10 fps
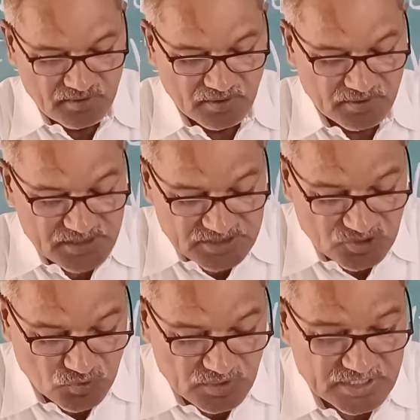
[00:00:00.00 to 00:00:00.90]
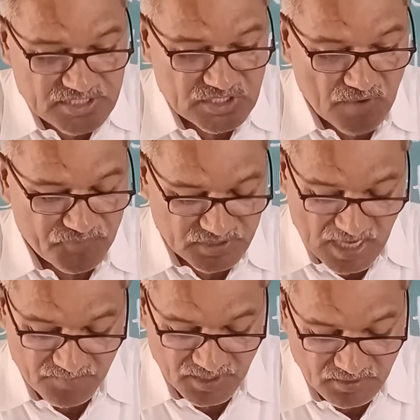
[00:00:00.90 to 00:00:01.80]
is the sources of
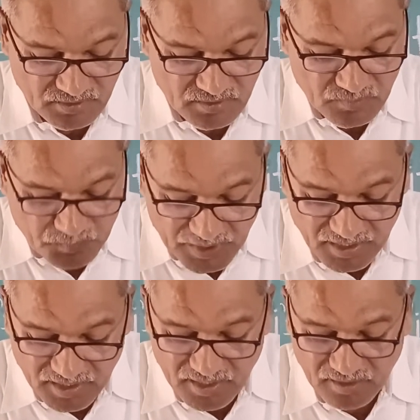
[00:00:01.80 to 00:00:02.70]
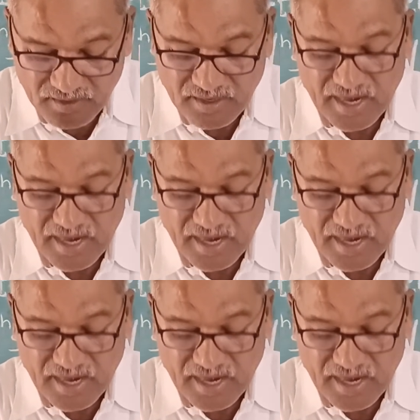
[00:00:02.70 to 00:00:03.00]
vitamin P.